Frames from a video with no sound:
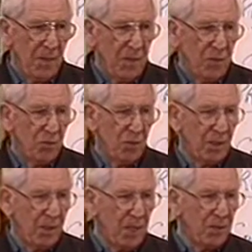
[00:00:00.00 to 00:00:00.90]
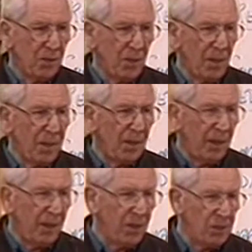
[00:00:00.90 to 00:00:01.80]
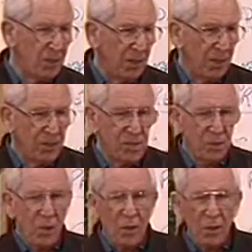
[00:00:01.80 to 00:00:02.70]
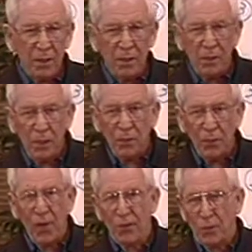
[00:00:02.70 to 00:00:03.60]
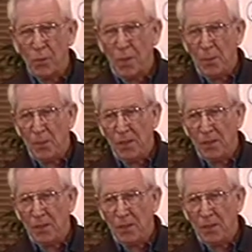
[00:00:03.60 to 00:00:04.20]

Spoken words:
So the lead that the leader has is on in front of the people he's